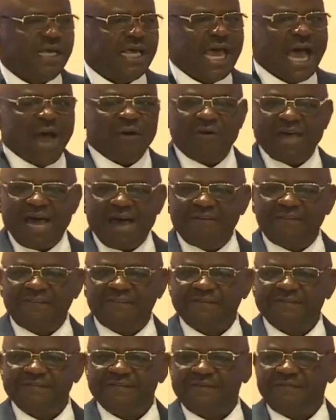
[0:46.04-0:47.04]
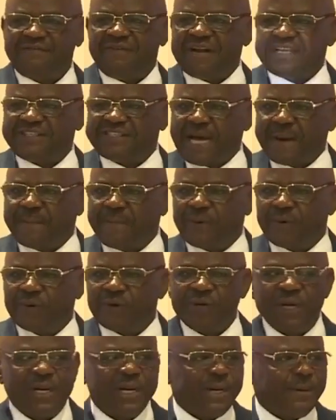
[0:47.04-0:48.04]
And we have, for
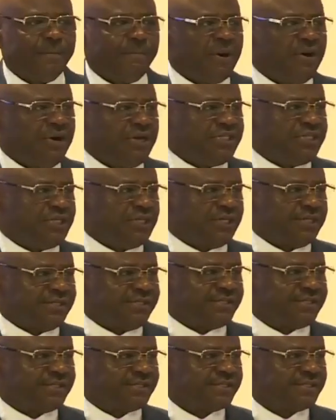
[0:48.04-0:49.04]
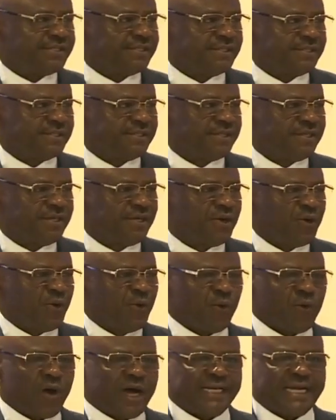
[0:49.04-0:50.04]
example, Mauritius,
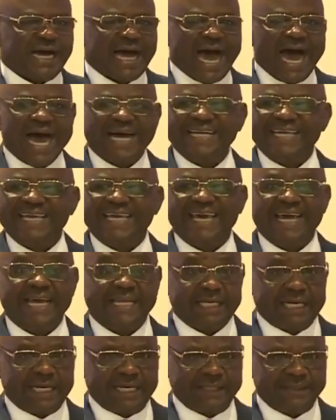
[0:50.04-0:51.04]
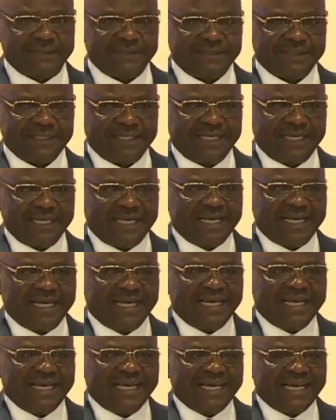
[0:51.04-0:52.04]
Rwanda, and Kenya.
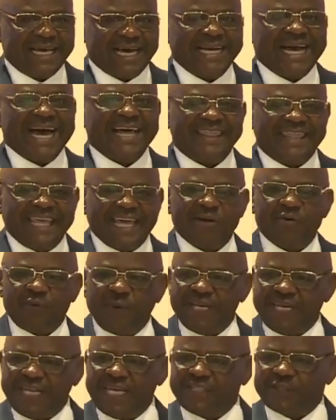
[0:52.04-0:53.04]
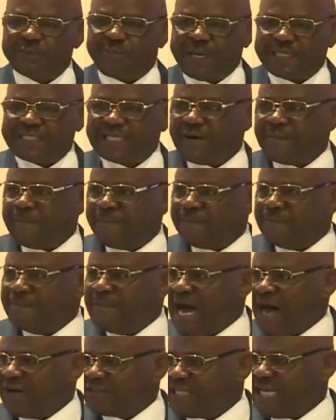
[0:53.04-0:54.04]
And I think we need to pat our,
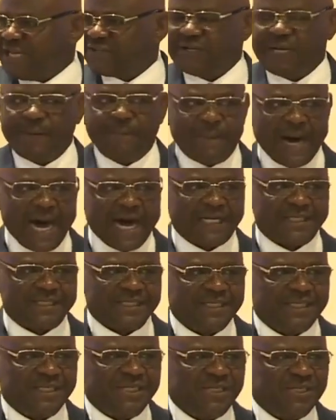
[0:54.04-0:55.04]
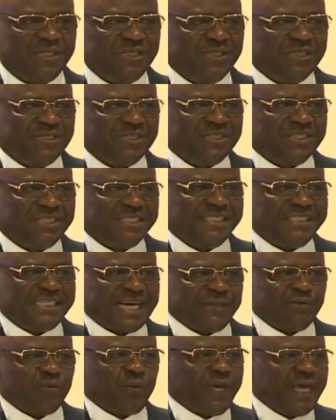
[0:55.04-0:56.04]
ourselves on the back
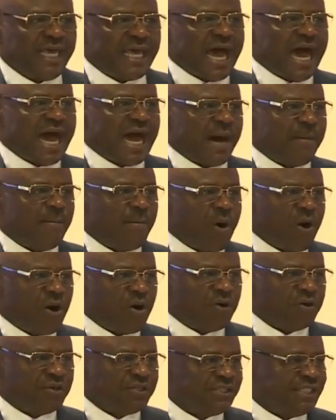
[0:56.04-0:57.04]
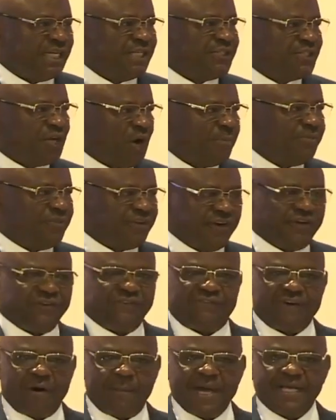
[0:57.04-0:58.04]
that we are among the top three
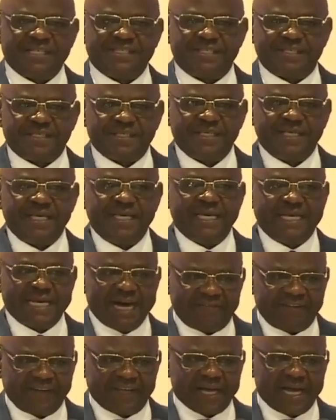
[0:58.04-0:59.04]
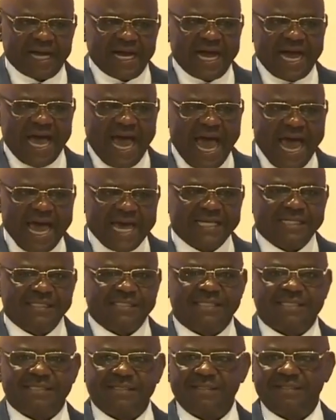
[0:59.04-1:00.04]
reformers in Africa and
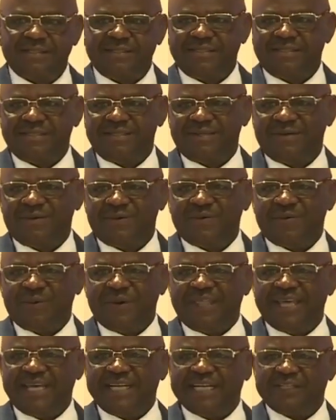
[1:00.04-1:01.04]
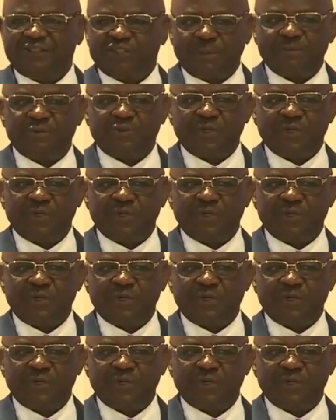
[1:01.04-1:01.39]
within the top